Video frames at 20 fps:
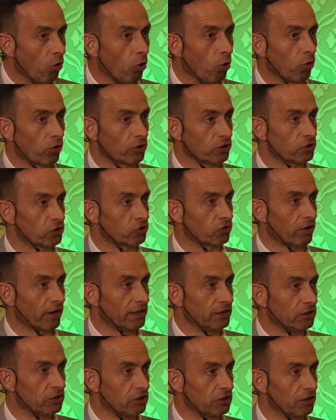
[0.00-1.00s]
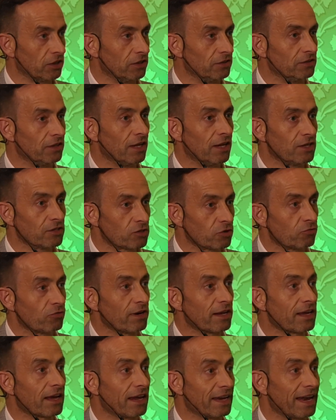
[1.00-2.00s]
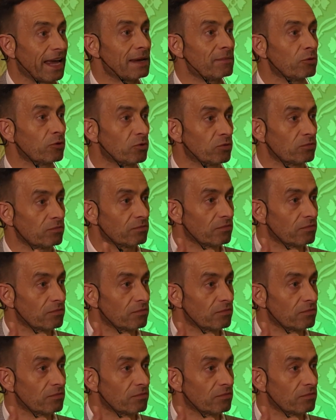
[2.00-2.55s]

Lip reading: orchestration to really enable